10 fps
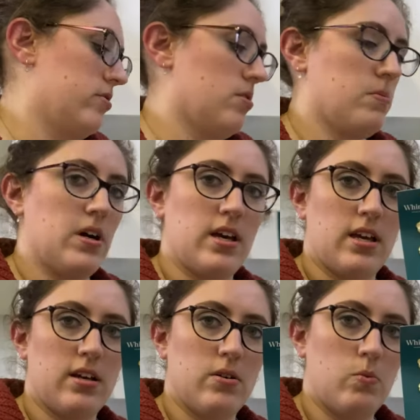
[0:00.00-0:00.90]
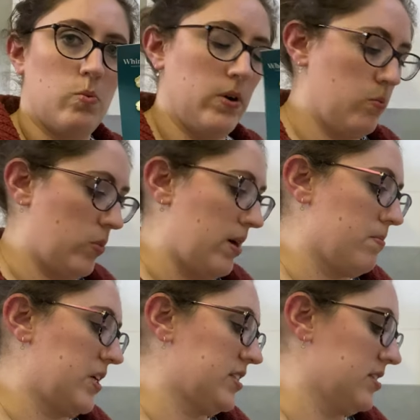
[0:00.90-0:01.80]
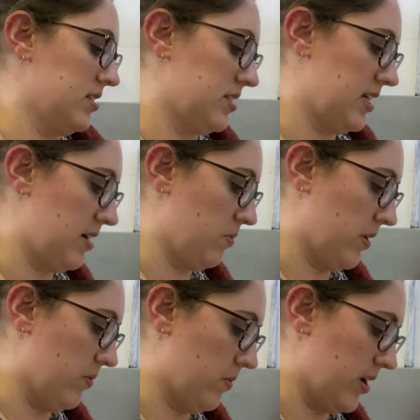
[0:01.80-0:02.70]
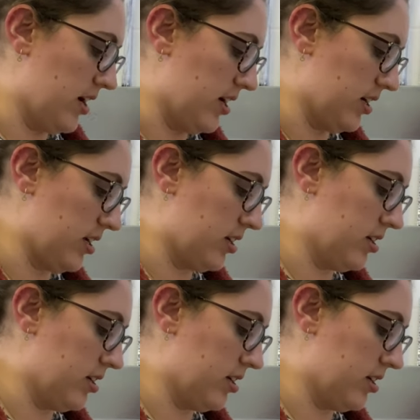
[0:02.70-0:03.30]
Got my Wim Wam buttons, they won't work.